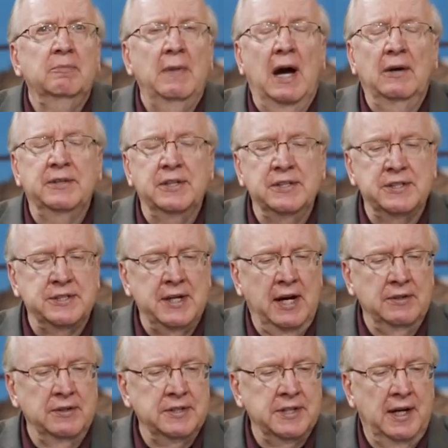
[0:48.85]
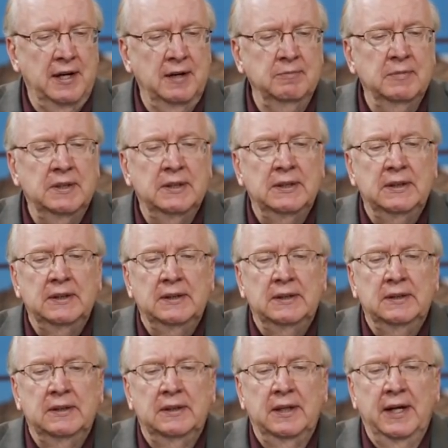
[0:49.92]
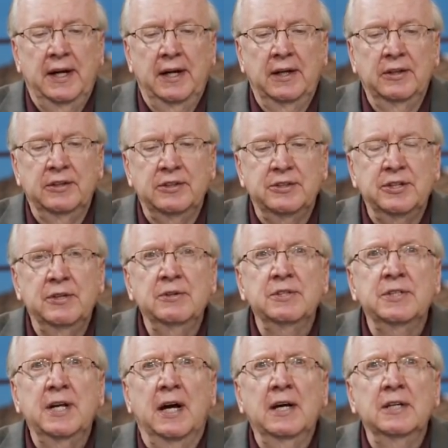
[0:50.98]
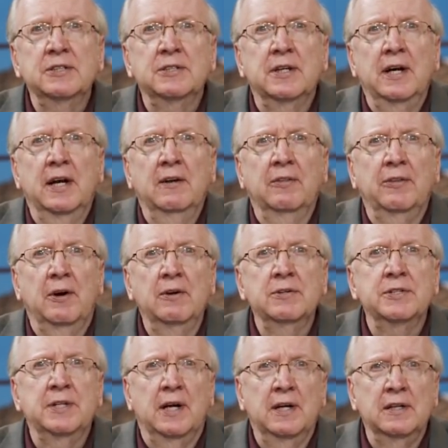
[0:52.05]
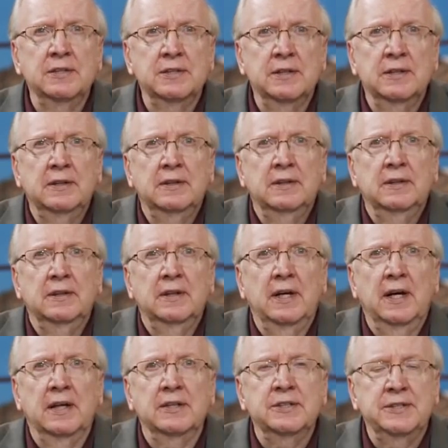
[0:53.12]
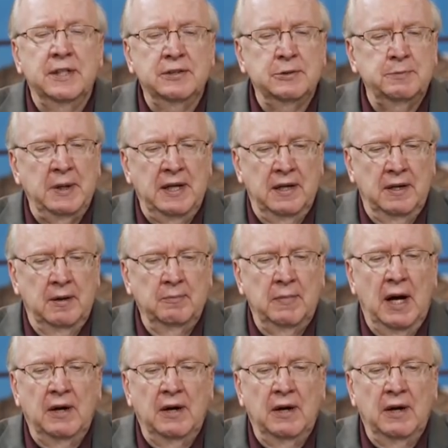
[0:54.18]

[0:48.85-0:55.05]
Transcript: Mountain Standard Time, and Tuesdays and Thursdays at 6 p.m.